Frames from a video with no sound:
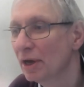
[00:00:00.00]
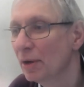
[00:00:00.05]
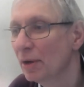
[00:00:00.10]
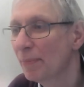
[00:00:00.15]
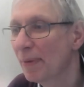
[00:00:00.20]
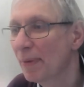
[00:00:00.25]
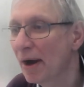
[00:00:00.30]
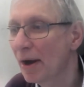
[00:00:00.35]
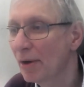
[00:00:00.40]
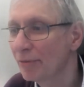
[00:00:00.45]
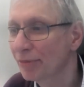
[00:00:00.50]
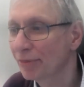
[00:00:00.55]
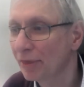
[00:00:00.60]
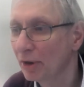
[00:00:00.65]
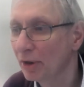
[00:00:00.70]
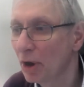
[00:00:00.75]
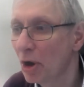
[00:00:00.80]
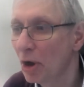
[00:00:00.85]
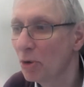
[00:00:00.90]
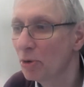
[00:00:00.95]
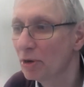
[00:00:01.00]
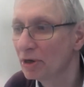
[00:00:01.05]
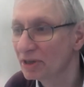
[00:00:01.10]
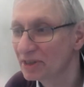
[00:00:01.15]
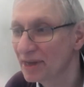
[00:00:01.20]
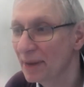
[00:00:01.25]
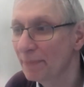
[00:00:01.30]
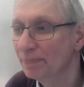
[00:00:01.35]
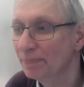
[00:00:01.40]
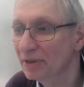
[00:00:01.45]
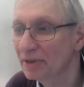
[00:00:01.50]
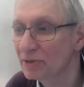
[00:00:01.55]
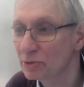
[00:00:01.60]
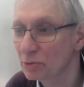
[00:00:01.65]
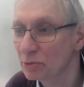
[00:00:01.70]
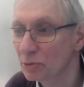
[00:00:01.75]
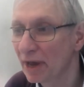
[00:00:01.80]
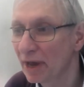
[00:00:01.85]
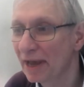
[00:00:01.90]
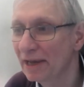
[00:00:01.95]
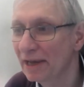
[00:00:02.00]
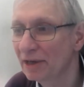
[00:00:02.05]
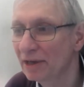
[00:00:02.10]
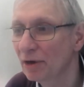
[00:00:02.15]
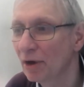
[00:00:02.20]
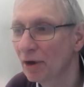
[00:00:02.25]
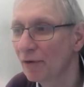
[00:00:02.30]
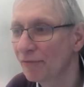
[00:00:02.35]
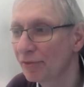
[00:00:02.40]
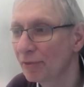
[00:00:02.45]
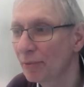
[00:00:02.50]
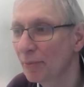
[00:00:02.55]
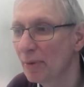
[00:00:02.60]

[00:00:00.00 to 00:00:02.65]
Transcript: about the low acceptance rate of